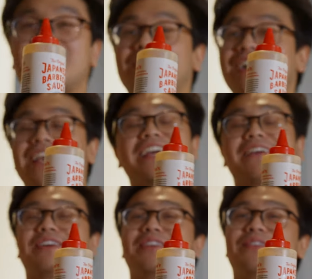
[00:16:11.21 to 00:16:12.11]
I'm not
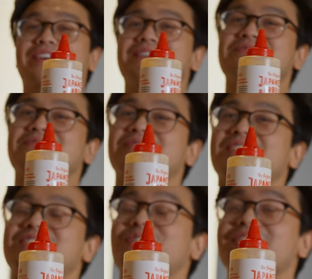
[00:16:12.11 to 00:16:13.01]
gatekeeping anymore.
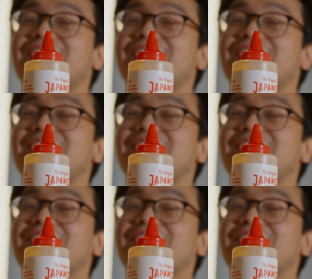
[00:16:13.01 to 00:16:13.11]
There's no more.